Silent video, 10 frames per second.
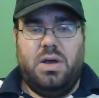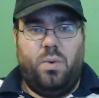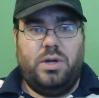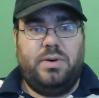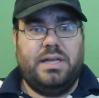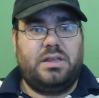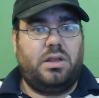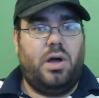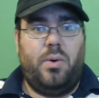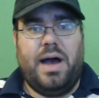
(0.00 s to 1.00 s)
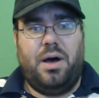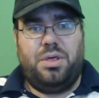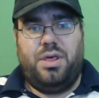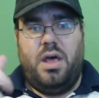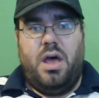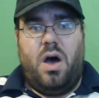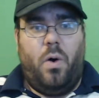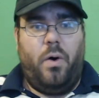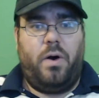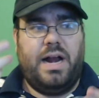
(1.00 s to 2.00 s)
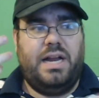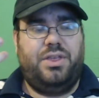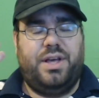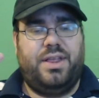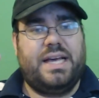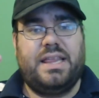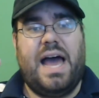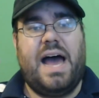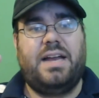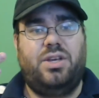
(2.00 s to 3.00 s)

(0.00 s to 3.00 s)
when you get the low health or anything like that.